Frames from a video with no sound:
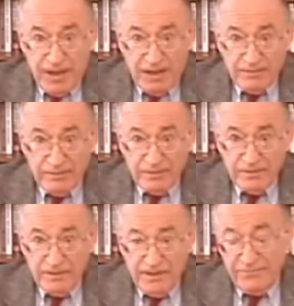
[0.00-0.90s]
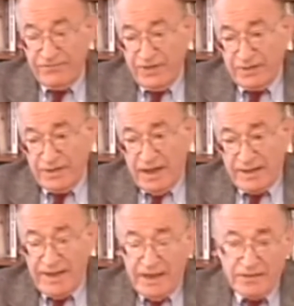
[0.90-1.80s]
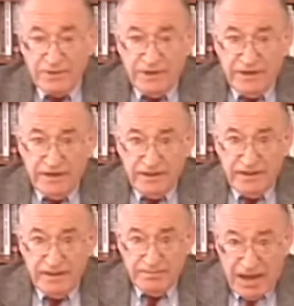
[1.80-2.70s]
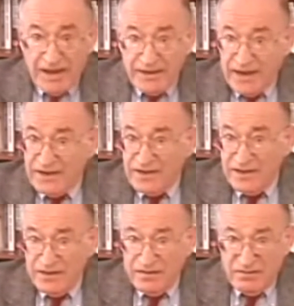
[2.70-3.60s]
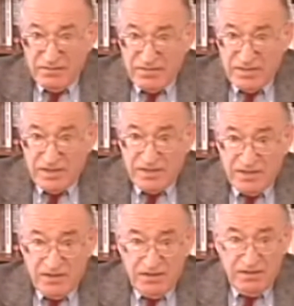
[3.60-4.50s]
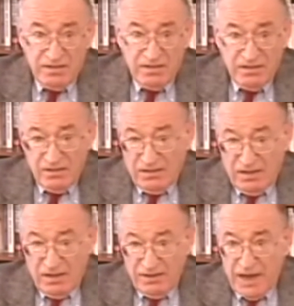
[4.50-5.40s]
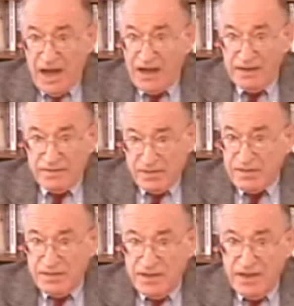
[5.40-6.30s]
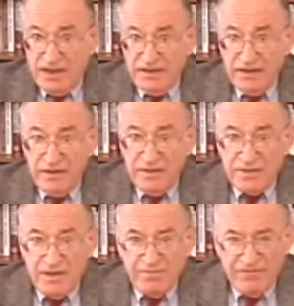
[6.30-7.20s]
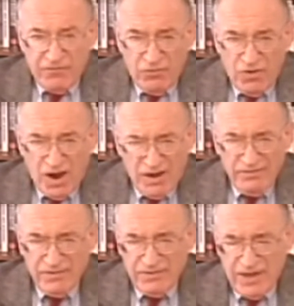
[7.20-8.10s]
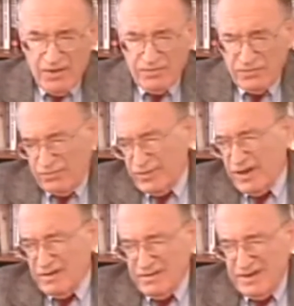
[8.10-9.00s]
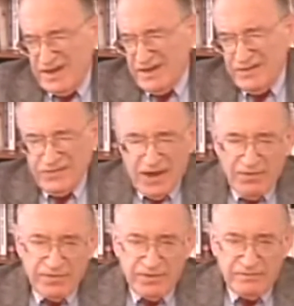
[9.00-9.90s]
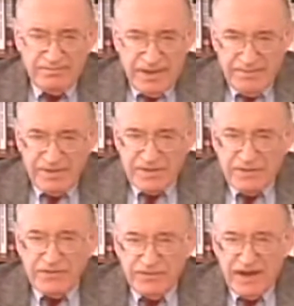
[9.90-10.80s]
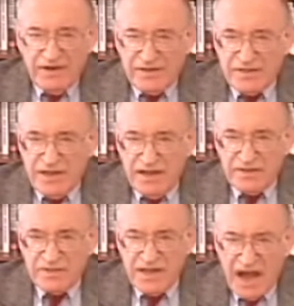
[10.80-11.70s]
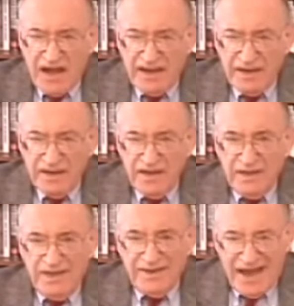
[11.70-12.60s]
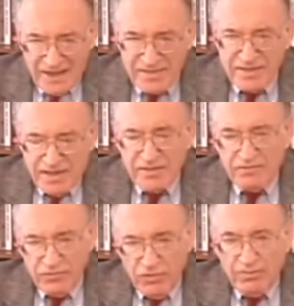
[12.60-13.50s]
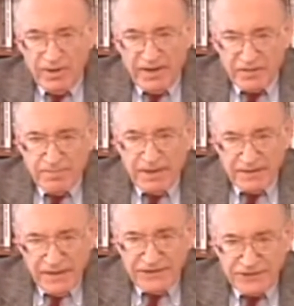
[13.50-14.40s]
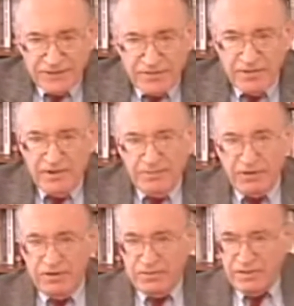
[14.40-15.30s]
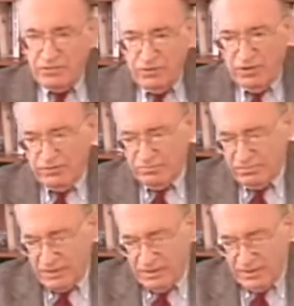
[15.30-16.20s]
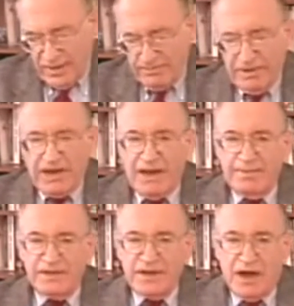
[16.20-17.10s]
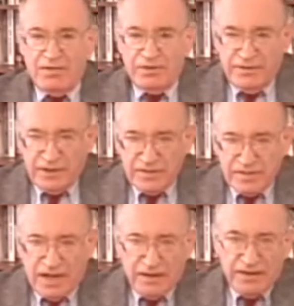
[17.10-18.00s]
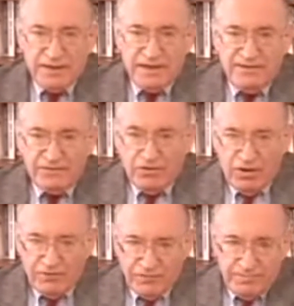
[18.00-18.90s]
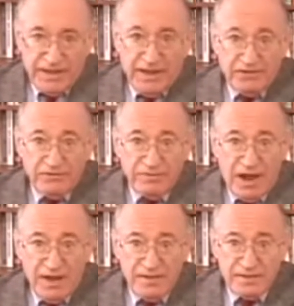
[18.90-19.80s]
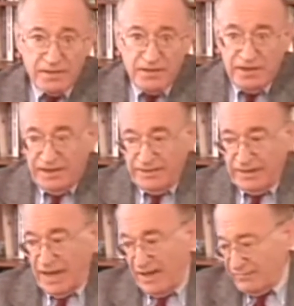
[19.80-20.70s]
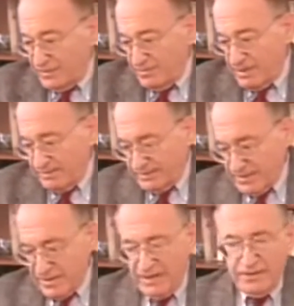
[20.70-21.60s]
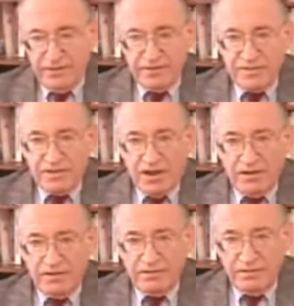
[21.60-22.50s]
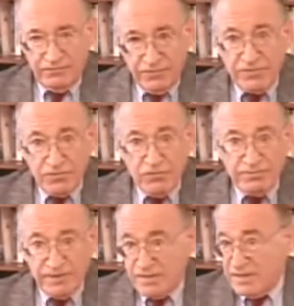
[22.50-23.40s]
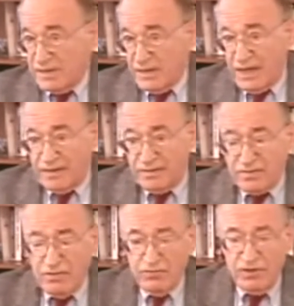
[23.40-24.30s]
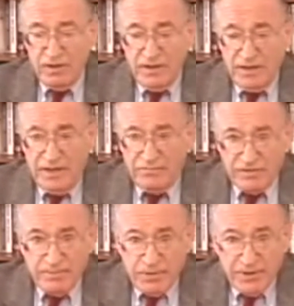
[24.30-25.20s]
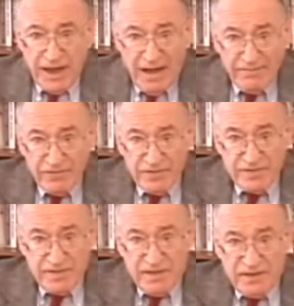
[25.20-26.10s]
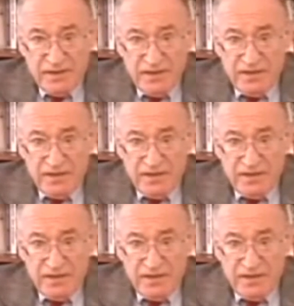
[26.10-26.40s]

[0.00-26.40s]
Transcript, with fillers: amount. In fact, I calculated by 1969, 68, some 400,000, 380,000 babies in the United States died in excess of normal expectations because, you know, had been coming down and then suddenly it leveled off and began to rise. And then after the bomb test ended, it started and resumed its decline. So it was pretty obvious that